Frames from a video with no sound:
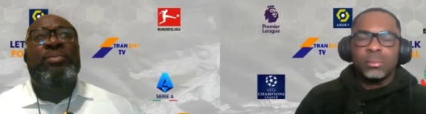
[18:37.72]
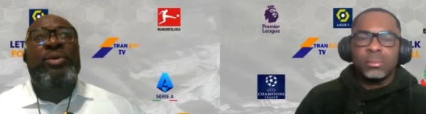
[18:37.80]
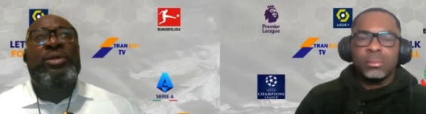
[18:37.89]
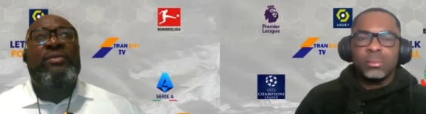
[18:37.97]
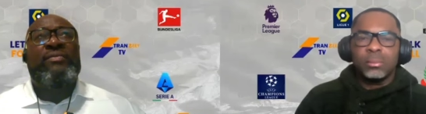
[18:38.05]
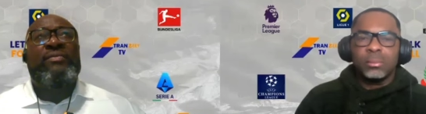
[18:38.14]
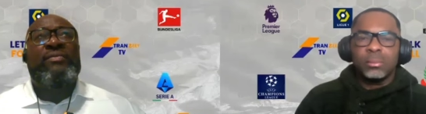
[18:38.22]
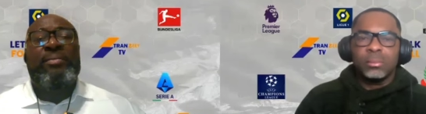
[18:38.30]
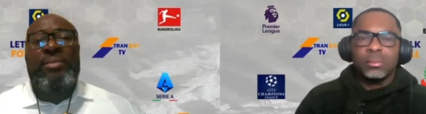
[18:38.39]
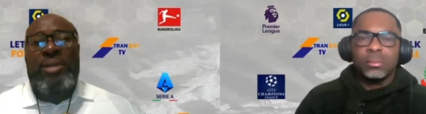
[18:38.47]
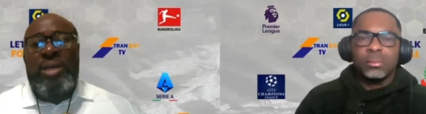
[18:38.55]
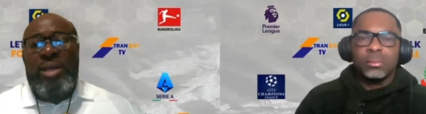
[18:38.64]
Speaker 1: both of
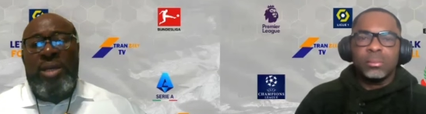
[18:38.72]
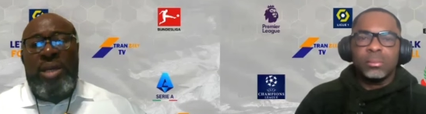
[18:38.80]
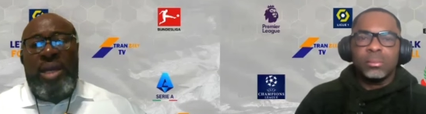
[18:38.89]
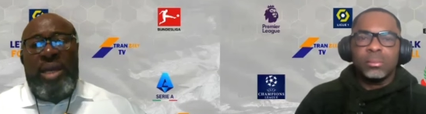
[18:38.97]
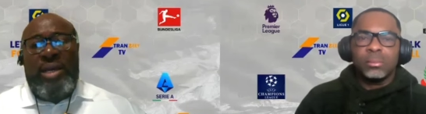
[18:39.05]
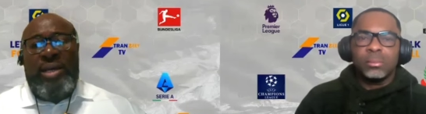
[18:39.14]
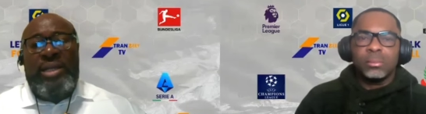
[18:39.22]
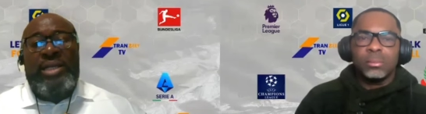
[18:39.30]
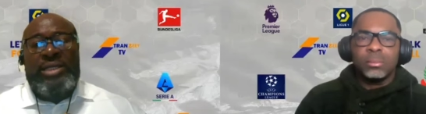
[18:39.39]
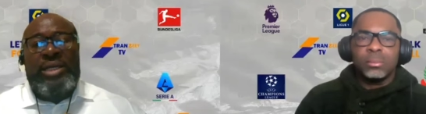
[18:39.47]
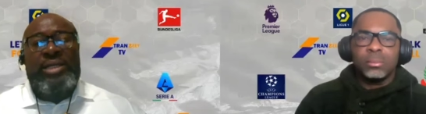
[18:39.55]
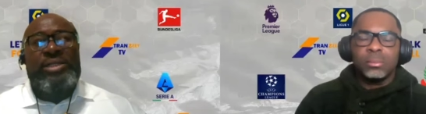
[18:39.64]
them uh,
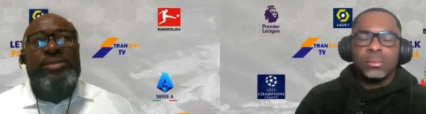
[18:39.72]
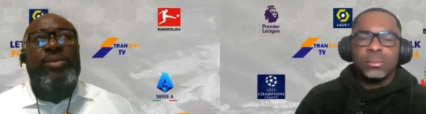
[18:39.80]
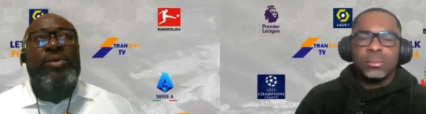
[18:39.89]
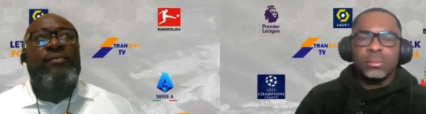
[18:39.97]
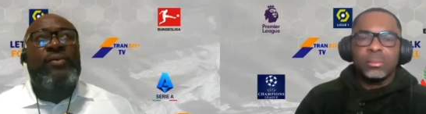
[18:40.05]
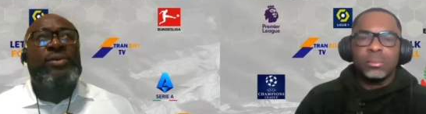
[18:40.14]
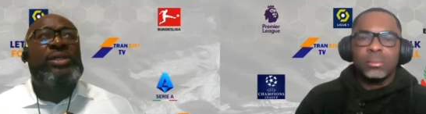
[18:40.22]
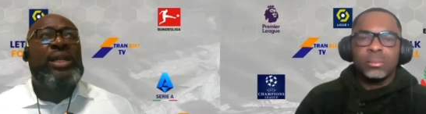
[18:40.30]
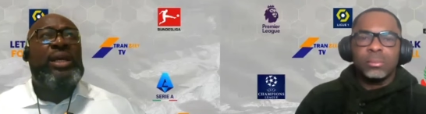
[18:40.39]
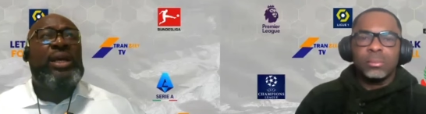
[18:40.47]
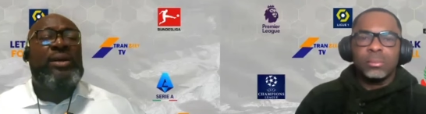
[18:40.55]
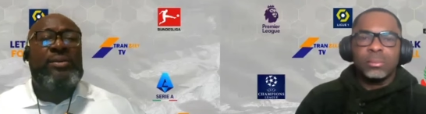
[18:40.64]
legends for, for
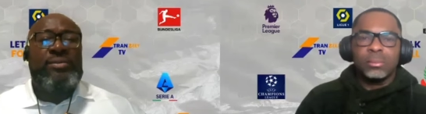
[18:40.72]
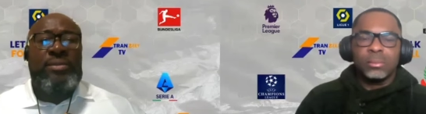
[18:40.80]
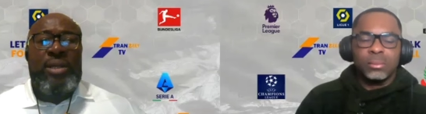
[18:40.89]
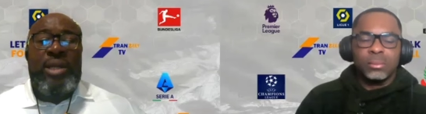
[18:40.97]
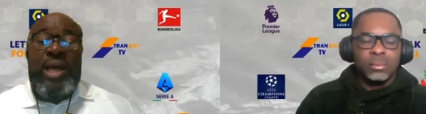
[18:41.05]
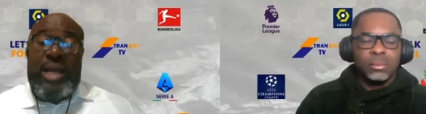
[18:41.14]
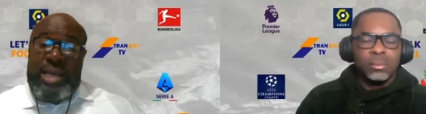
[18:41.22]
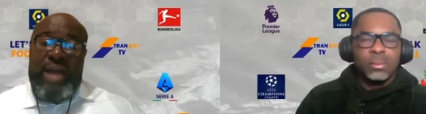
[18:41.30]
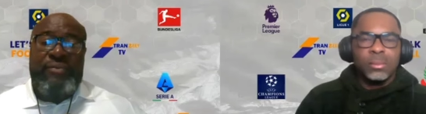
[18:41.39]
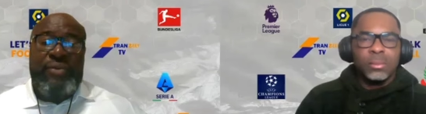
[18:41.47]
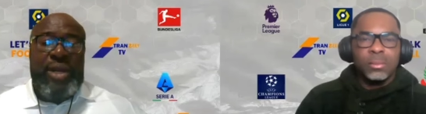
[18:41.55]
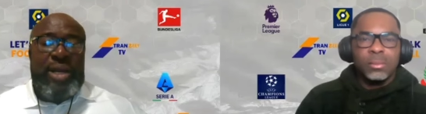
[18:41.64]
Senegal and
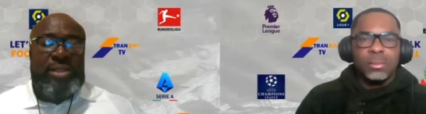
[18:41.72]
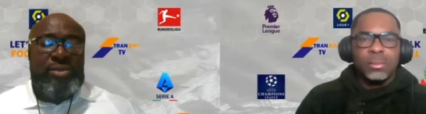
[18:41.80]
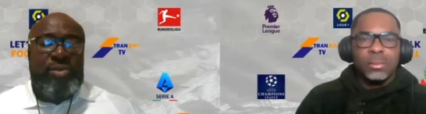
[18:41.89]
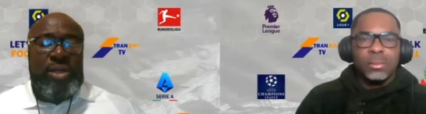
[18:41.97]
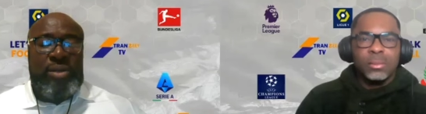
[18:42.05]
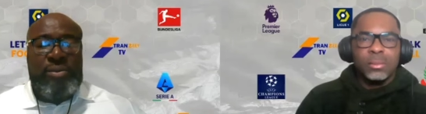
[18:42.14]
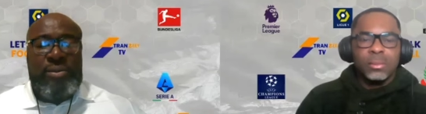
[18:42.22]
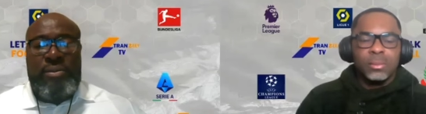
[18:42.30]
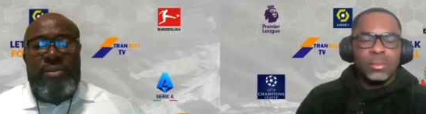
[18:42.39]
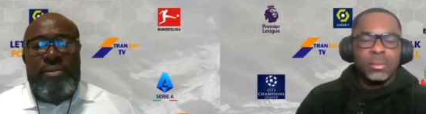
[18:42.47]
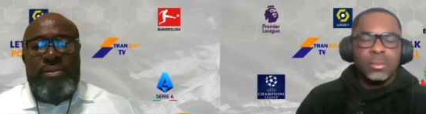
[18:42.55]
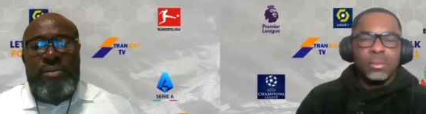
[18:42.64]
Africa as well.
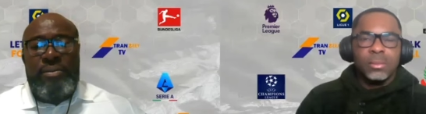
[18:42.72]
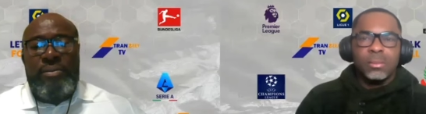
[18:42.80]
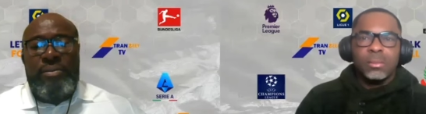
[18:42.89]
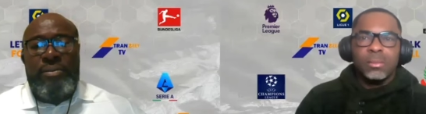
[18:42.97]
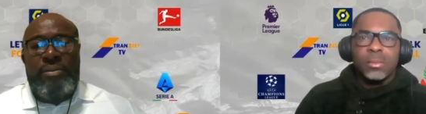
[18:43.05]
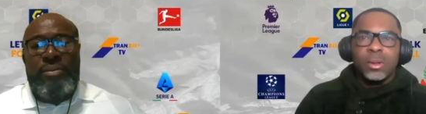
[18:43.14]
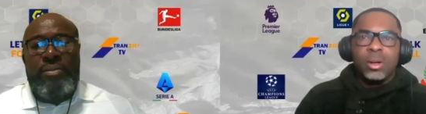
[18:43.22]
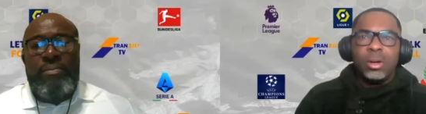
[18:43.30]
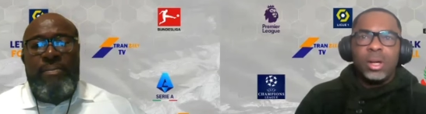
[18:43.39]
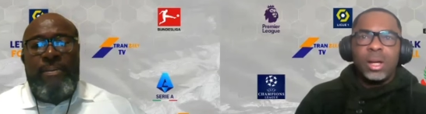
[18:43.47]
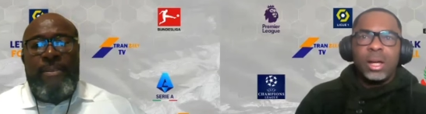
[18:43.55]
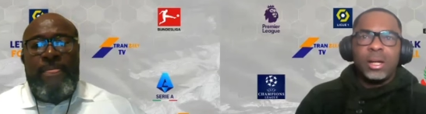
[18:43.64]

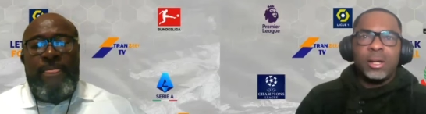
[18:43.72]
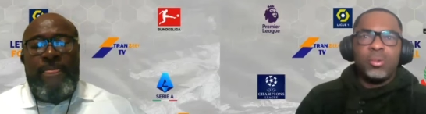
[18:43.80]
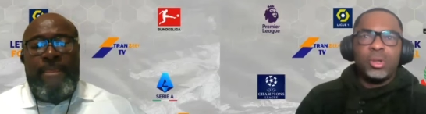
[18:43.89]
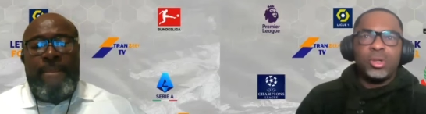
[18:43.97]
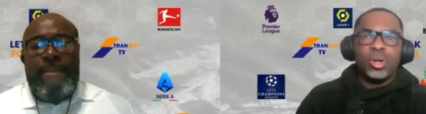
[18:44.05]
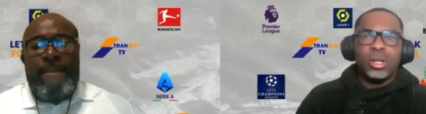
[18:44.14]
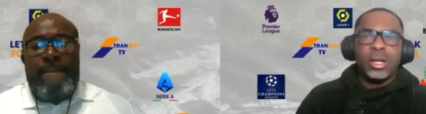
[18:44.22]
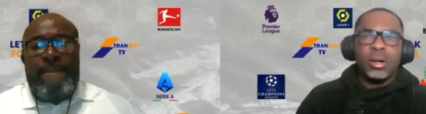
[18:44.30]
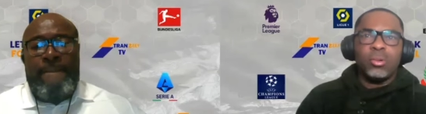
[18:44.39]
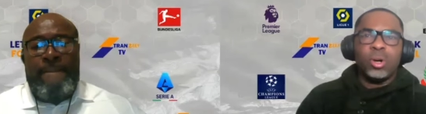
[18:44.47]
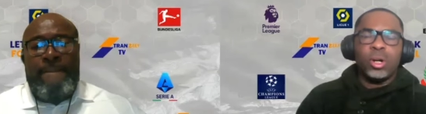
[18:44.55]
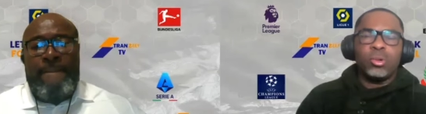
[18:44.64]
Speaker 2: Okay, I agree with you on
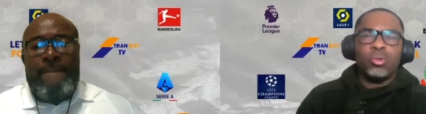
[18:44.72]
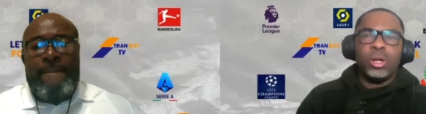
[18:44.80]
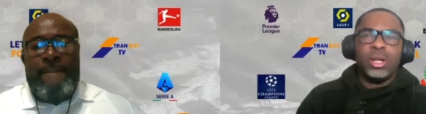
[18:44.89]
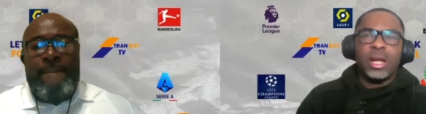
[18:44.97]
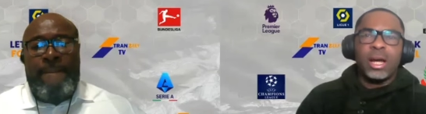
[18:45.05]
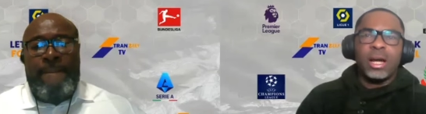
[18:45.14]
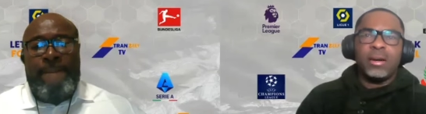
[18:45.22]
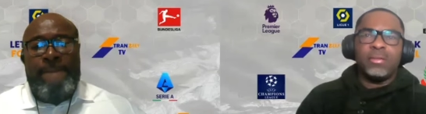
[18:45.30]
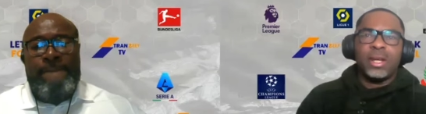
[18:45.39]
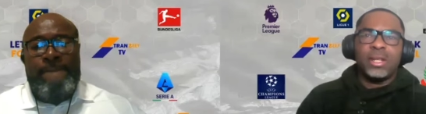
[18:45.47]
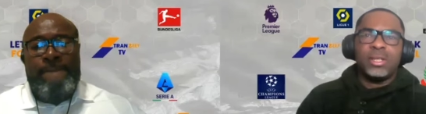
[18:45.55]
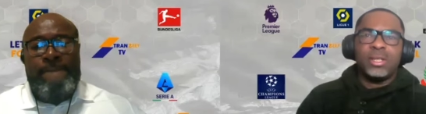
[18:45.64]
that one. We now
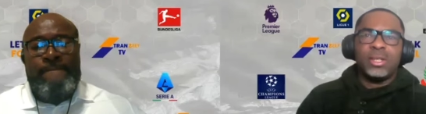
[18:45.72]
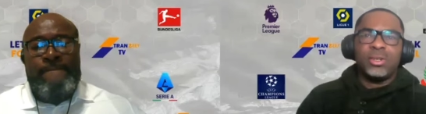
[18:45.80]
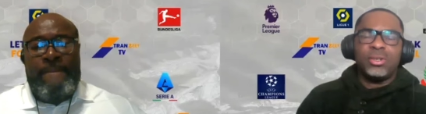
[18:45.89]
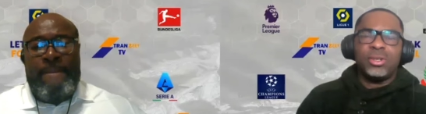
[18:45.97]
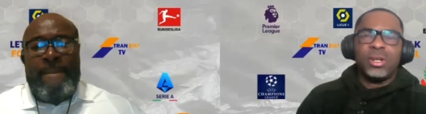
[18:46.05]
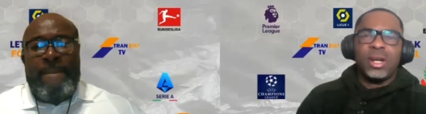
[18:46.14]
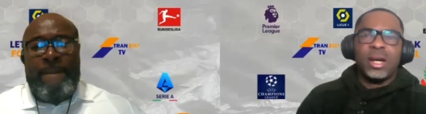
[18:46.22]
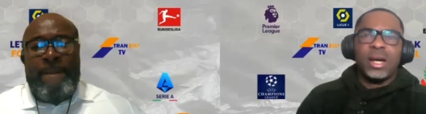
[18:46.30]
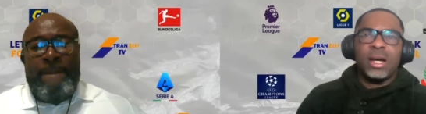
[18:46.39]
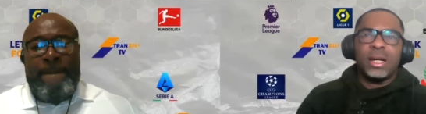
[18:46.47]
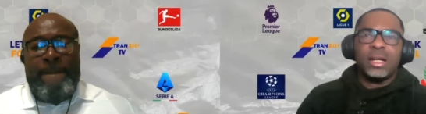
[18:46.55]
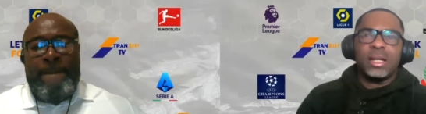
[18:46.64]
have
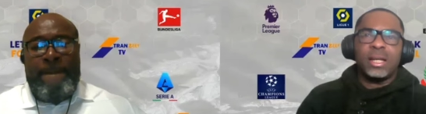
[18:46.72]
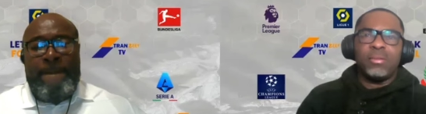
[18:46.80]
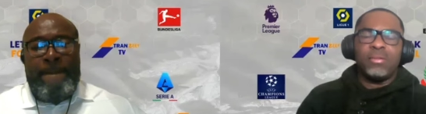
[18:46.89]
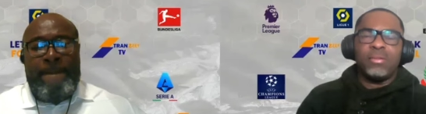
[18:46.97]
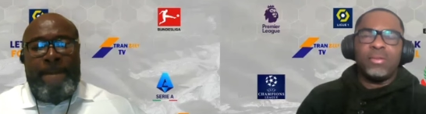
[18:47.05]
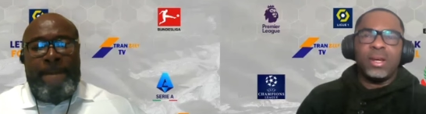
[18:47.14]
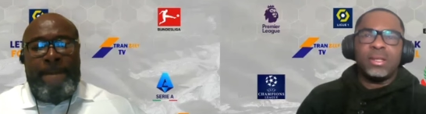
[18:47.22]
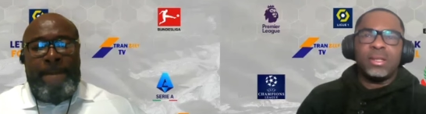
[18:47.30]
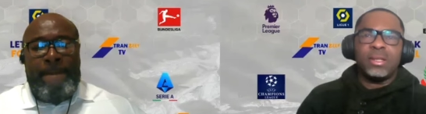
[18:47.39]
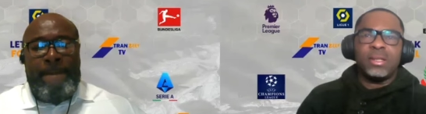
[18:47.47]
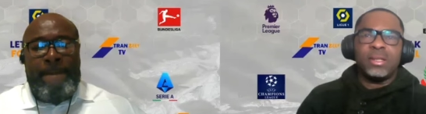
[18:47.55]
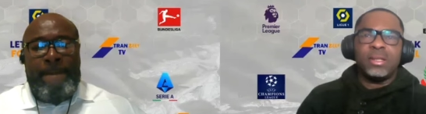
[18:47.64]
Nigeria, Cape
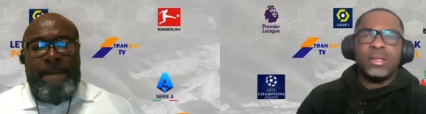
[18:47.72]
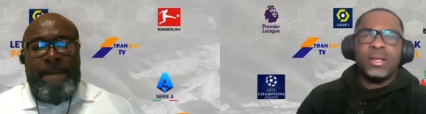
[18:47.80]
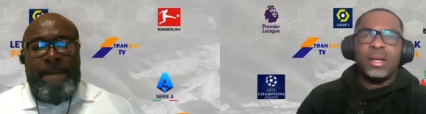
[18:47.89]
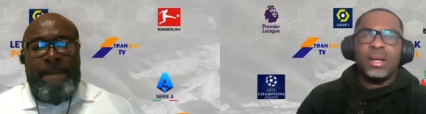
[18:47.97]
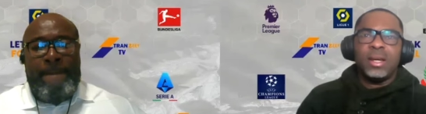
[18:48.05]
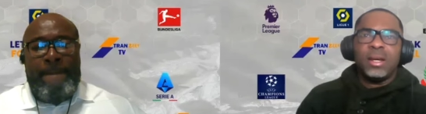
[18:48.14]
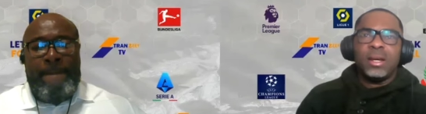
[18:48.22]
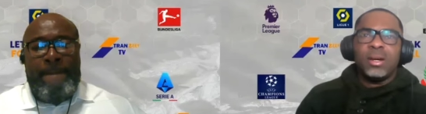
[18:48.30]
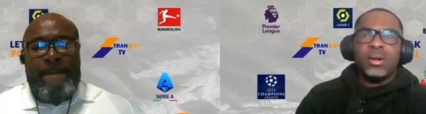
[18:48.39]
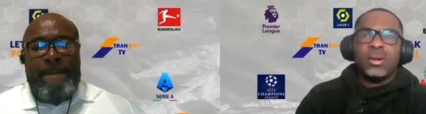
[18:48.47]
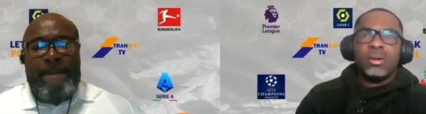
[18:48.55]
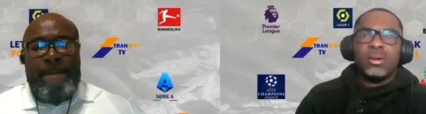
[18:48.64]
Verde,
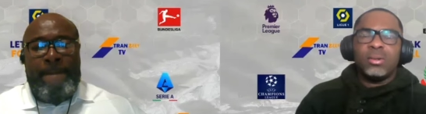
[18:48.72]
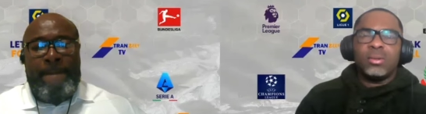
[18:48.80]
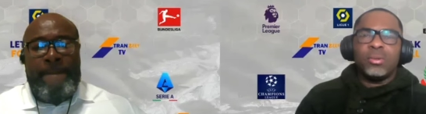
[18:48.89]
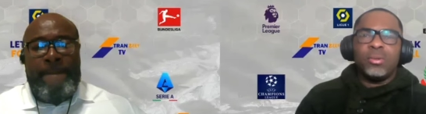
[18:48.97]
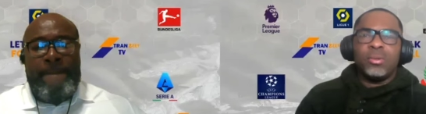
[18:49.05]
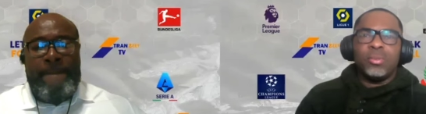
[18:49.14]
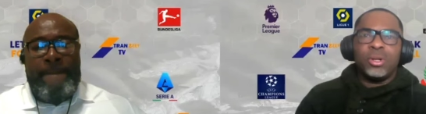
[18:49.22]
uh,